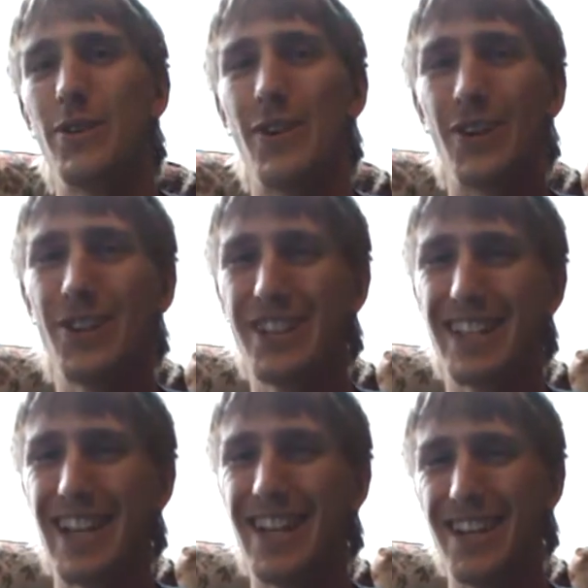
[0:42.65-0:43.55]
I couldn't
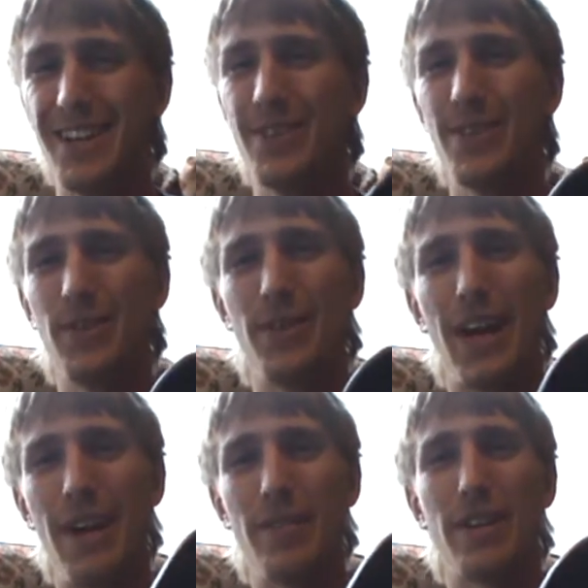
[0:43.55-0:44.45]
say no to it
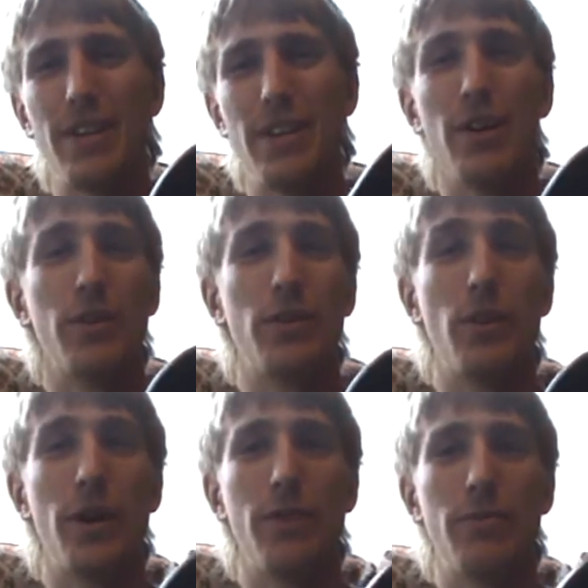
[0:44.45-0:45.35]
having
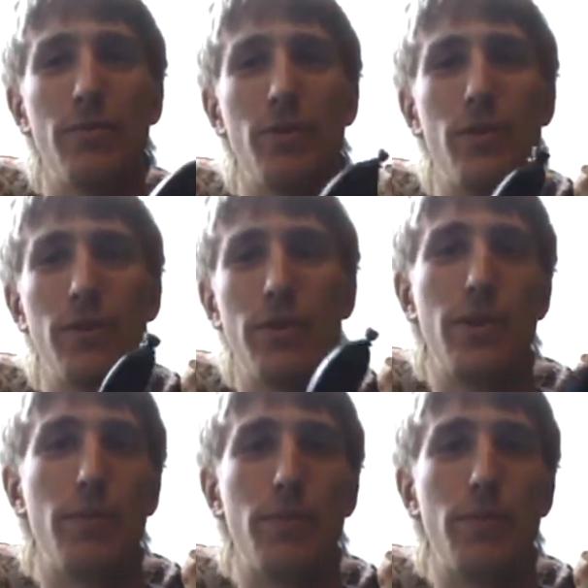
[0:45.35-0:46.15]
$1.12 for